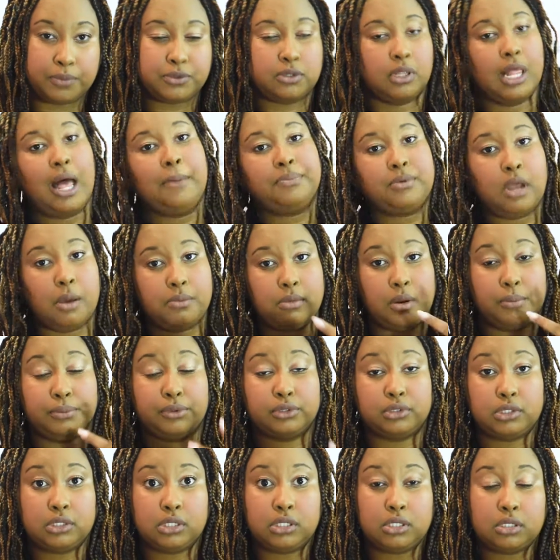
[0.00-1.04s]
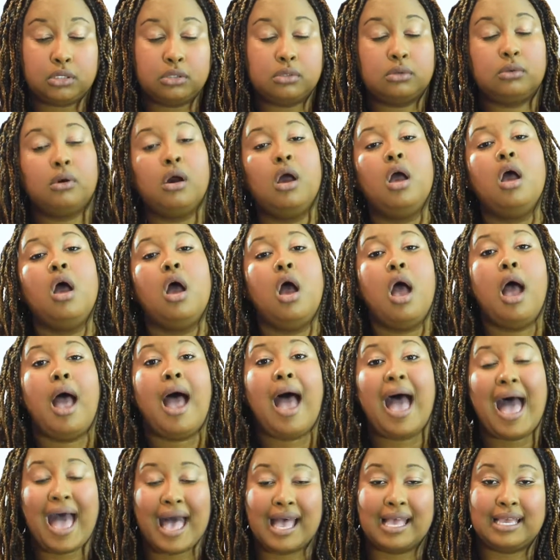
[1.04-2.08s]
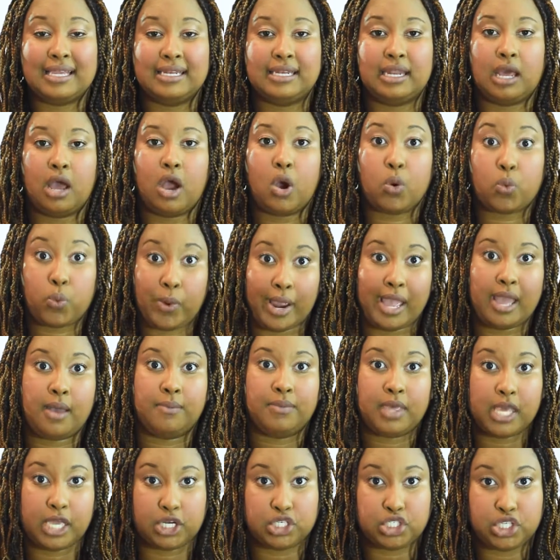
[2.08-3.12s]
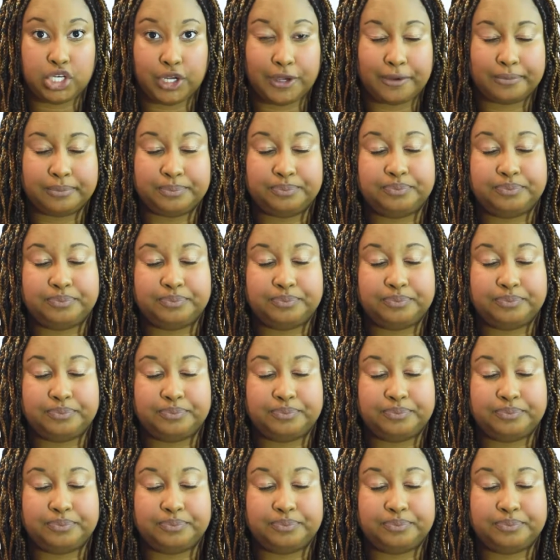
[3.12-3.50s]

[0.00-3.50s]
so laptop number 2, had a RAM issue.